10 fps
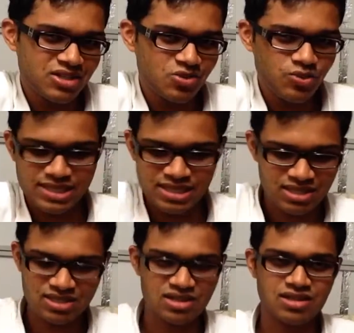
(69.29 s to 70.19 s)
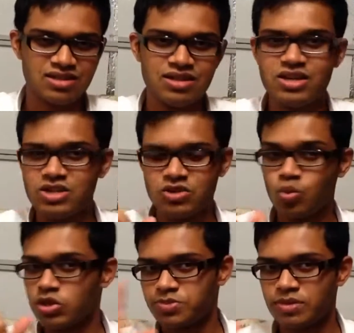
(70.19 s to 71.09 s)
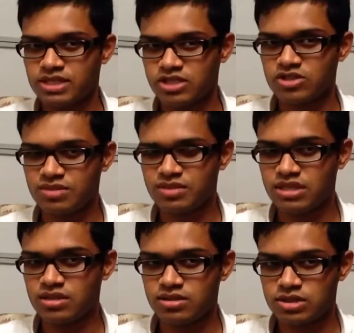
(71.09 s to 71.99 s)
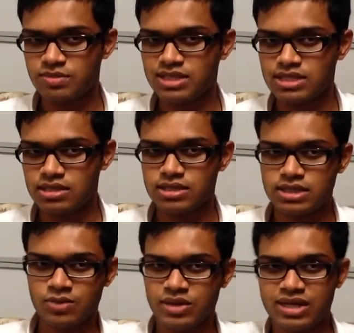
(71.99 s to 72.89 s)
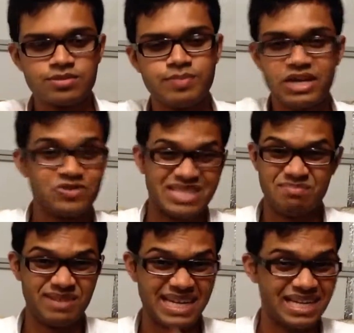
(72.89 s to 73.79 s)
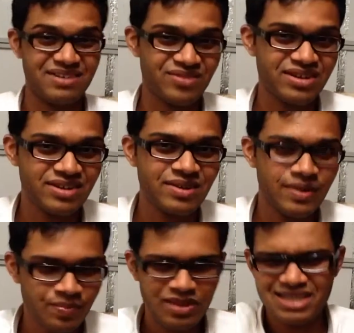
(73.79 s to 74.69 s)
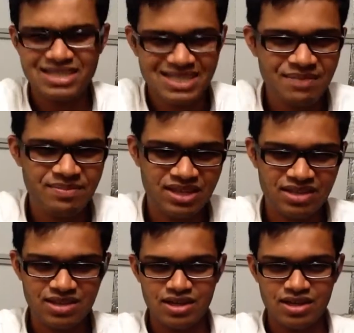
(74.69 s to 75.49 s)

You know, we sit in a circle, you whisper a message into somebody's ears, and when it comes back to you, it's completely different. It's the same thing.